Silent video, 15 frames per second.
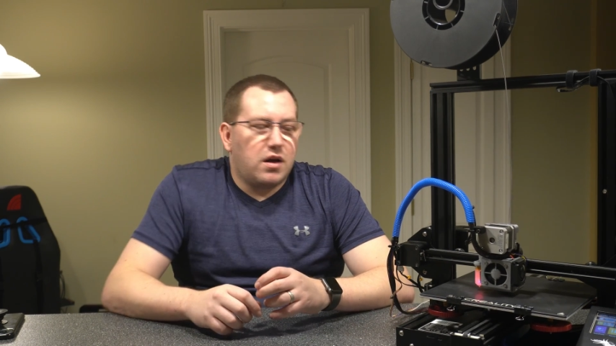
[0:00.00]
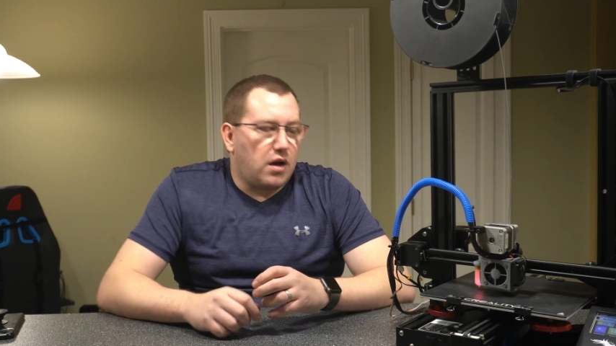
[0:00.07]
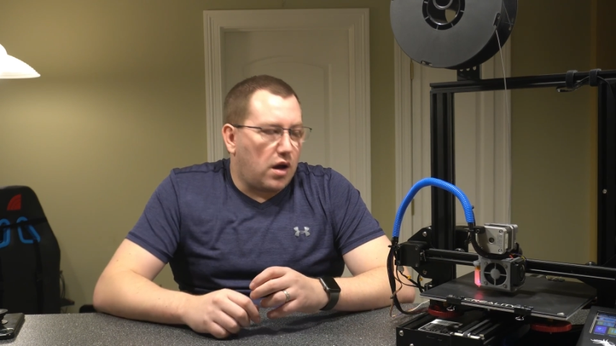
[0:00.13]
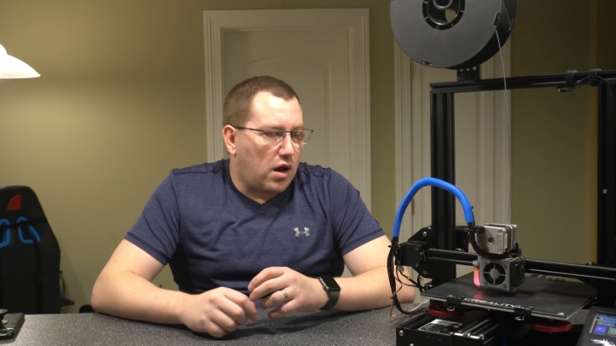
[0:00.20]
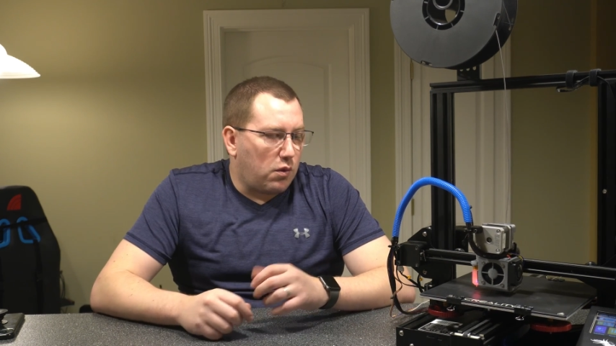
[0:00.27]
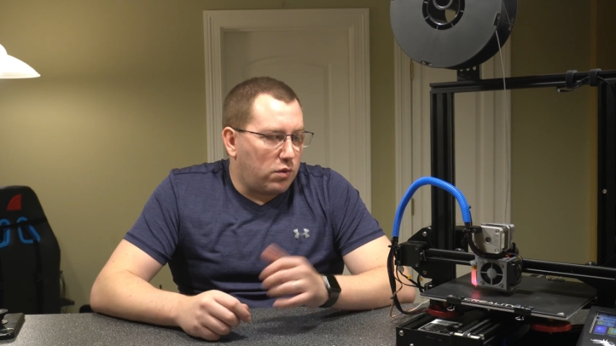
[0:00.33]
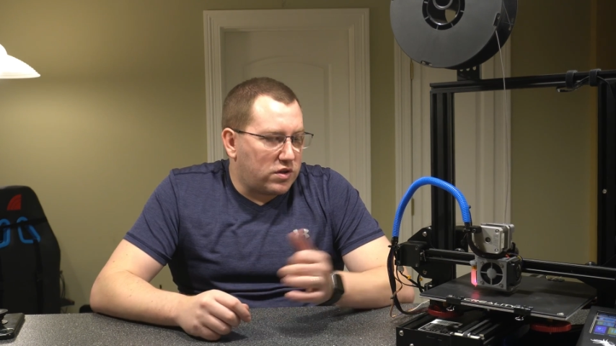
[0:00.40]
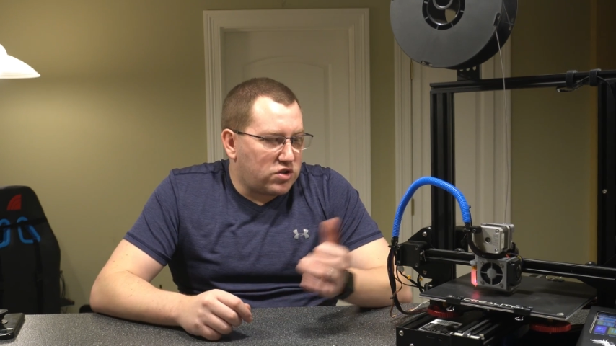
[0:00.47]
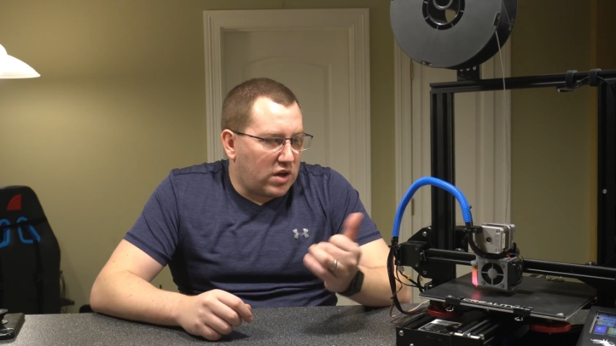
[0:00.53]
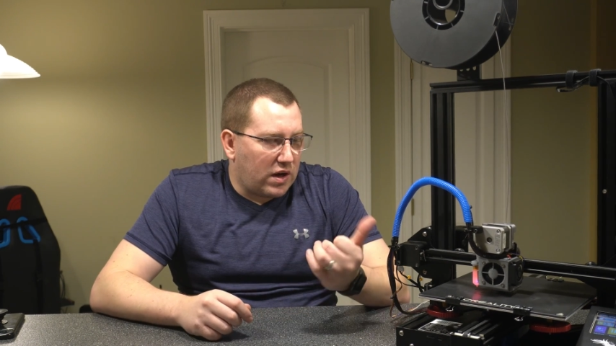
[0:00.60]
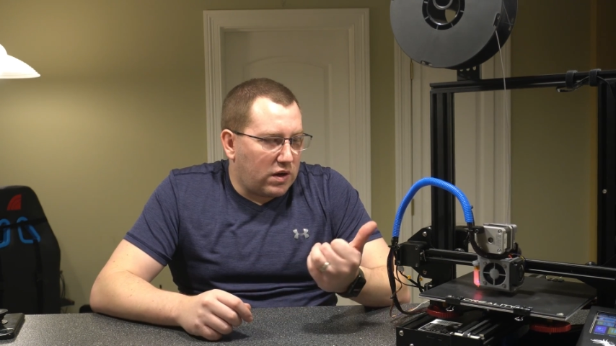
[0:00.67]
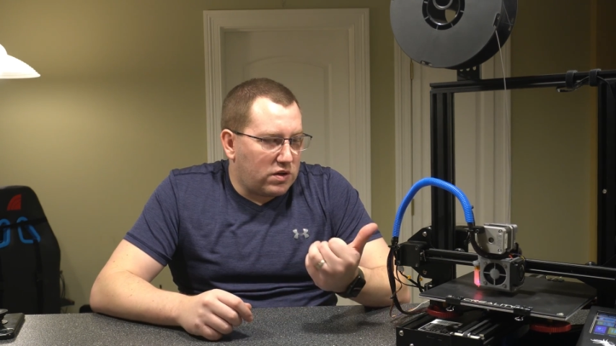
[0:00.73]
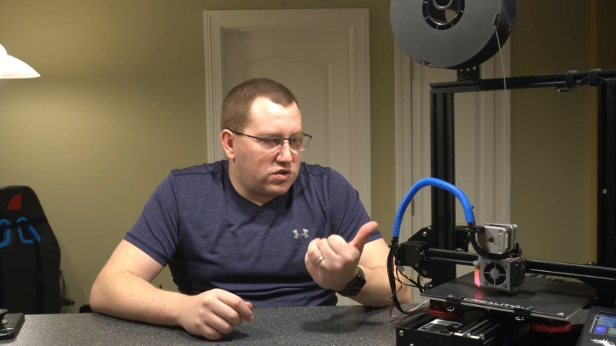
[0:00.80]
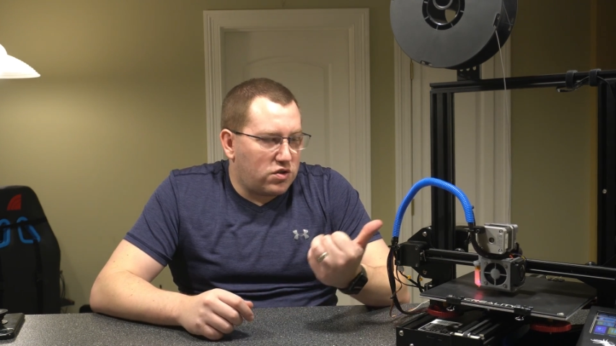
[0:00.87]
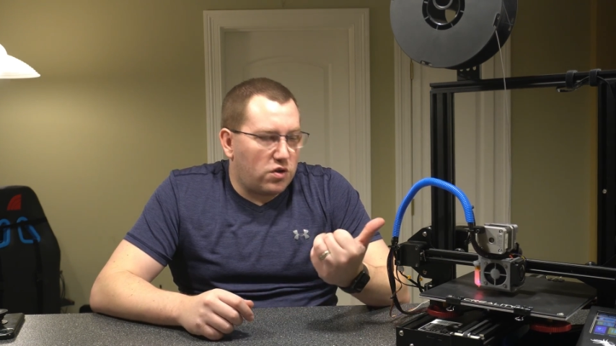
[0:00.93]
uh, which
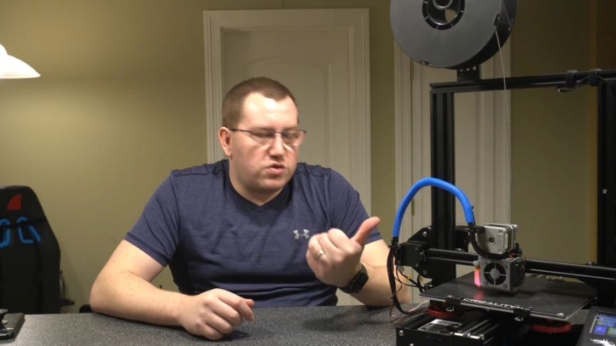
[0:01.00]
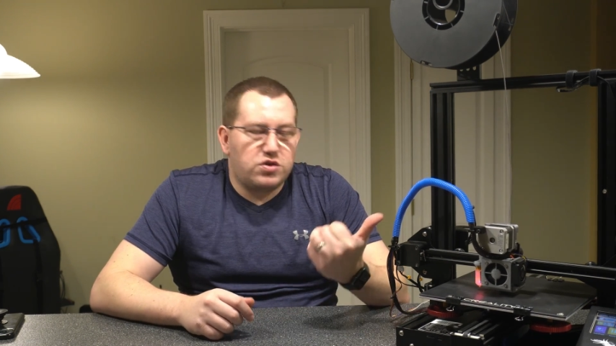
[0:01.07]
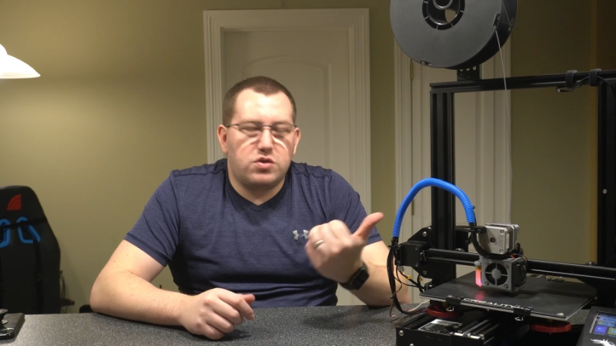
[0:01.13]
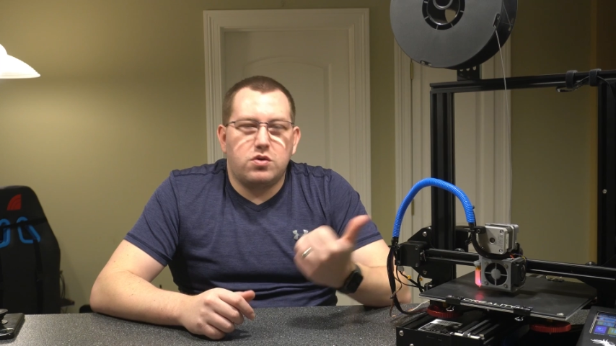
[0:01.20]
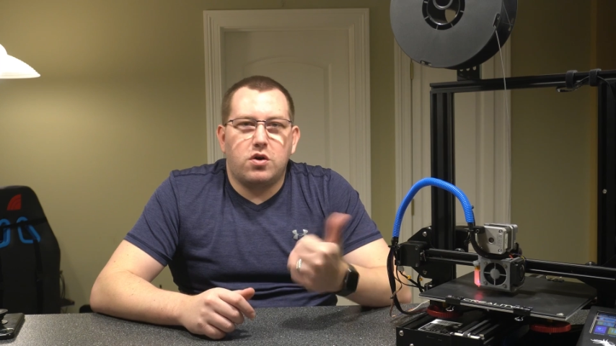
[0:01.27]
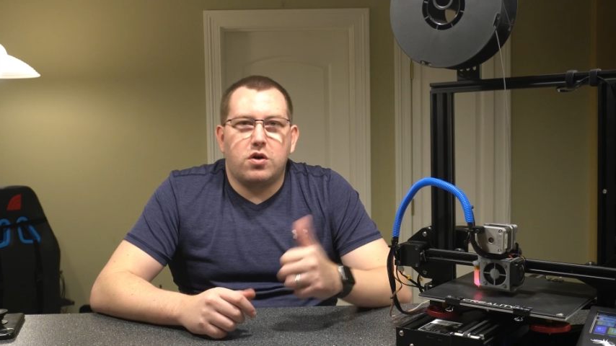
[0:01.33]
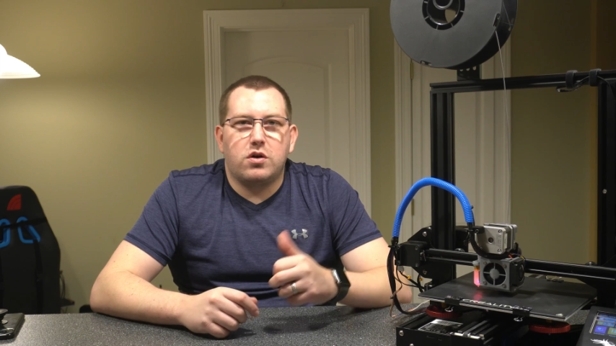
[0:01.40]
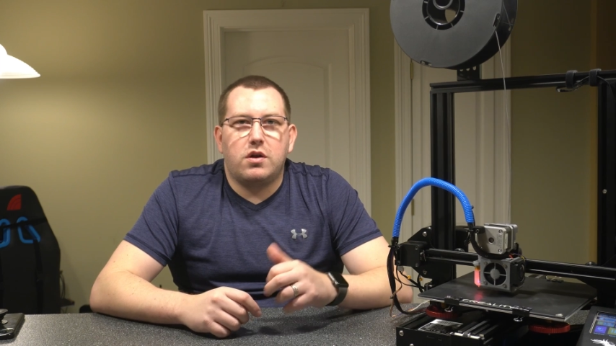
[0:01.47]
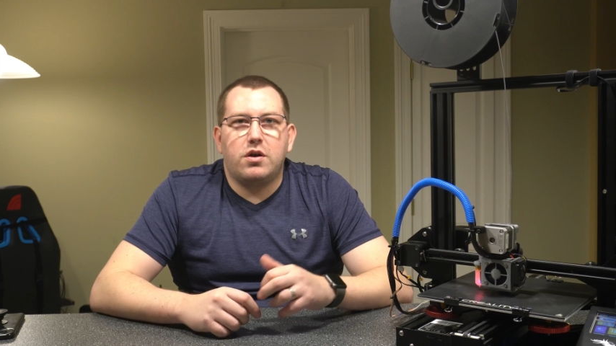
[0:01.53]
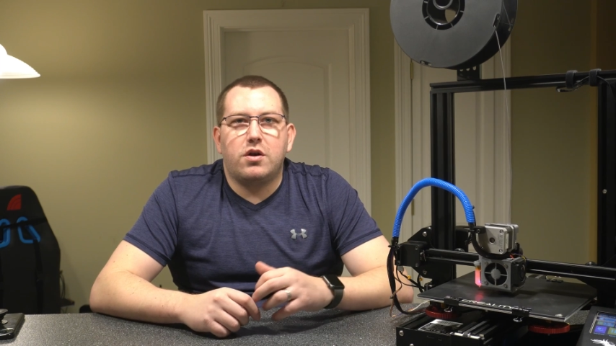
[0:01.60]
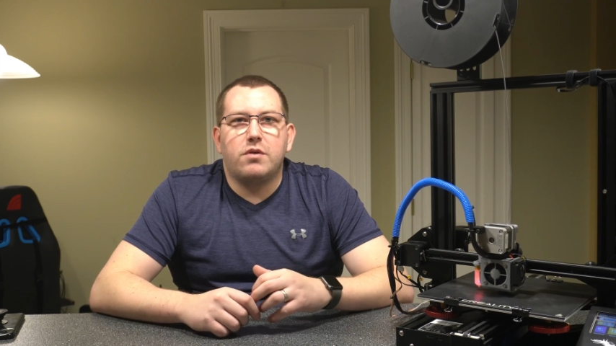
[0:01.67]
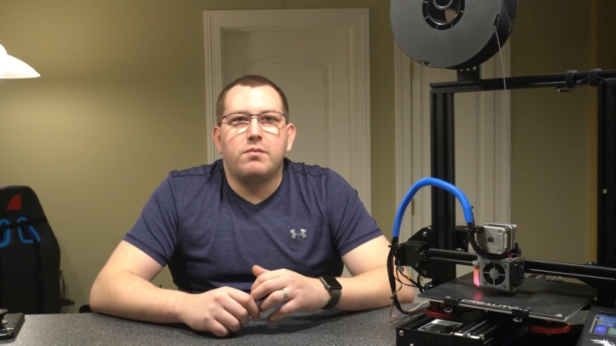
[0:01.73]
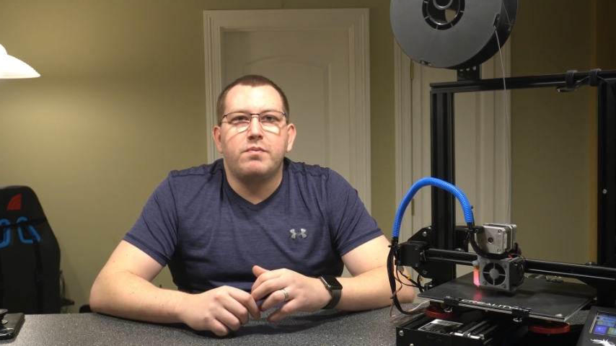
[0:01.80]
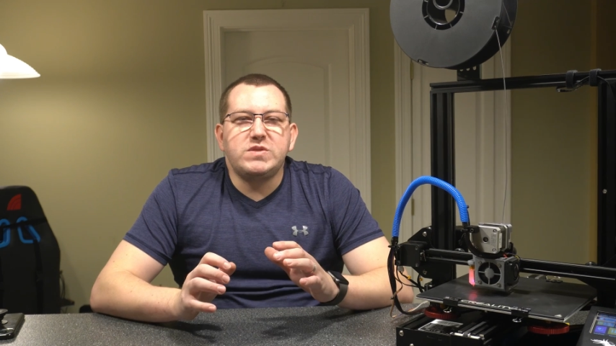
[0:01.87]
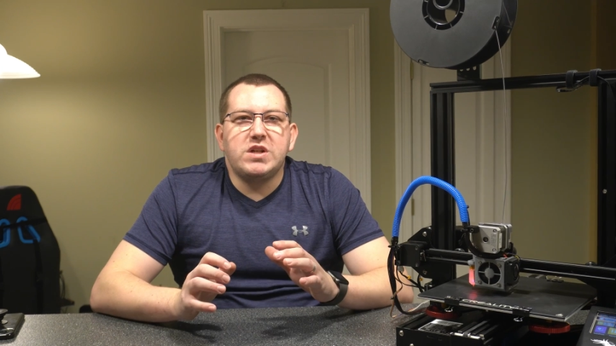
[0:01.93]
I showed you earlier.